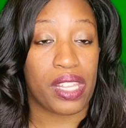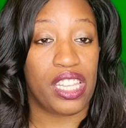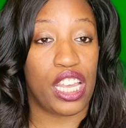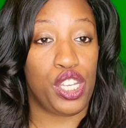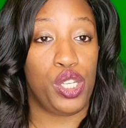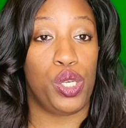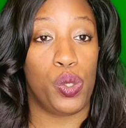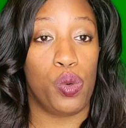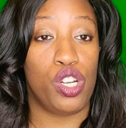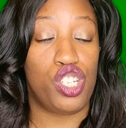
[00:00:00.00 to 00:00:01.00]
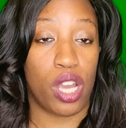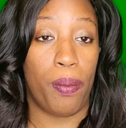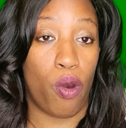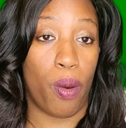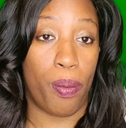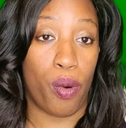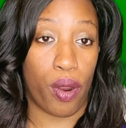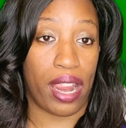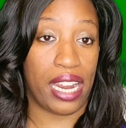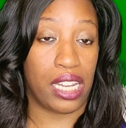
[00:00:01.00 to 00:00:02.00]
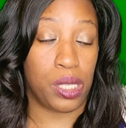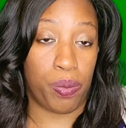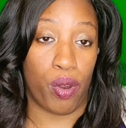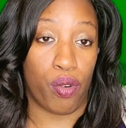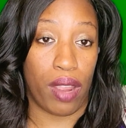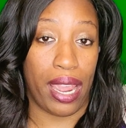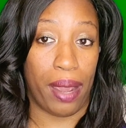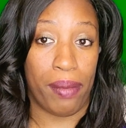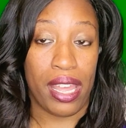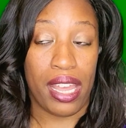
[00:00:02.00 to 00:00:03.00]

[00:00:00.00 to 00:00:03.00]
that you jump on board in this program.